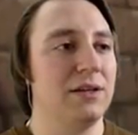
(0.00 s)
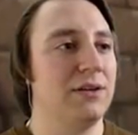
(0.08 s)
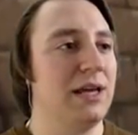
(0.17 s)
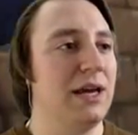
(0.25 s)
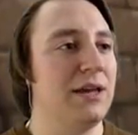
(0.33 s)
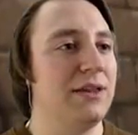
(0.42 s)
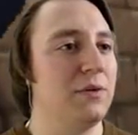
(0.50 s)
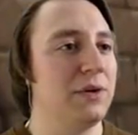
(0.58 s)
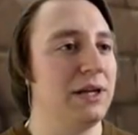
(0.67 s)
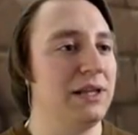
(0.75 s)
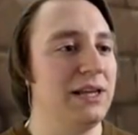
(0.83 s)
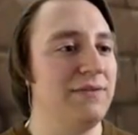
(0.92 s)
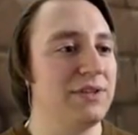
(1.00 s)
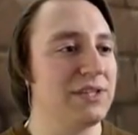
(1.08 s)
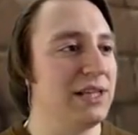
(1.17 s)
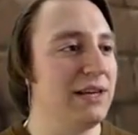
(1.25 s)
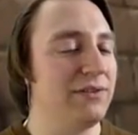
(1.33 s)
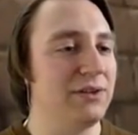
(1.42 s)
Okay, I think we're gonna leave
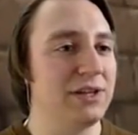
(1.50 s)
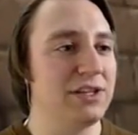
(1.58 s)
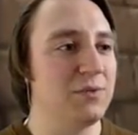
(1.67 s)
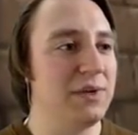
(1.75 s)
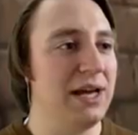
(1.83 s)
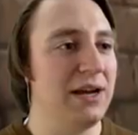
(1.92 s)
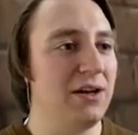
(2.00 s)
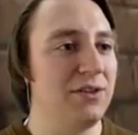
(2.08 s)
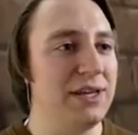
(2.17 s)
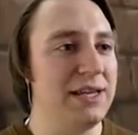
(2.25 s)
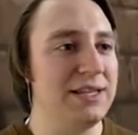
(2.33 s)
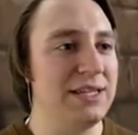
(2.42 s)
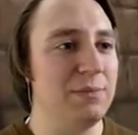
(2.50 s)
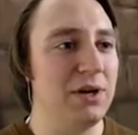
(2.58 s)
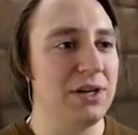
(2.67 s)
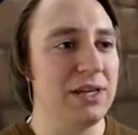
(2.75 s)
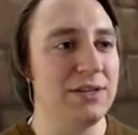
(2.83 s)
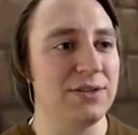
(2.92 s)
this level because we got all the easy
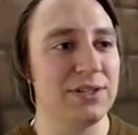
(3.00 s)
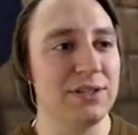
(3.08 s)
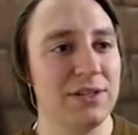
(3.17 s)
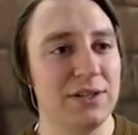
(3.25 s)
monkeys.